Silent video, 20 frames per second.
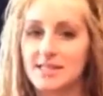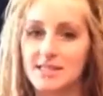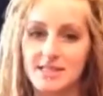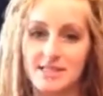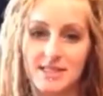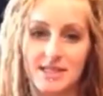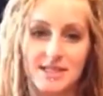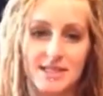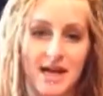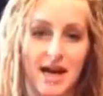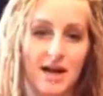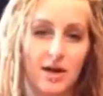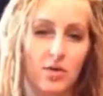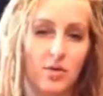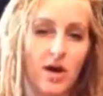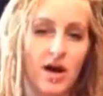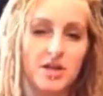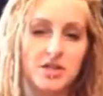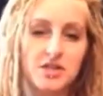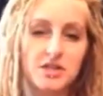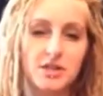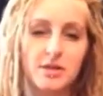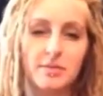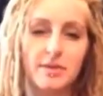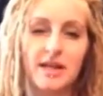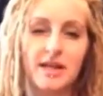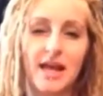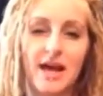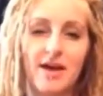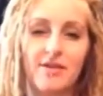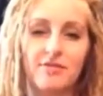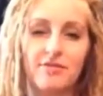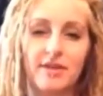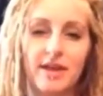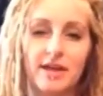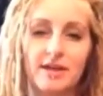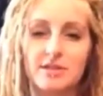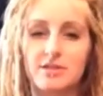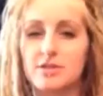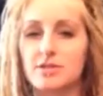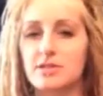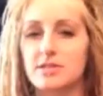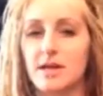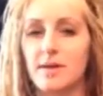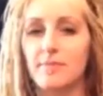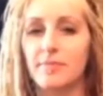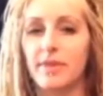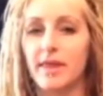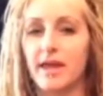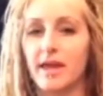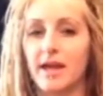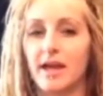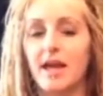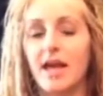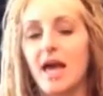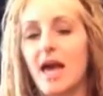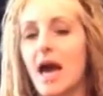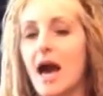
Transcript: to sit down and watch a little bit of Netflix or something,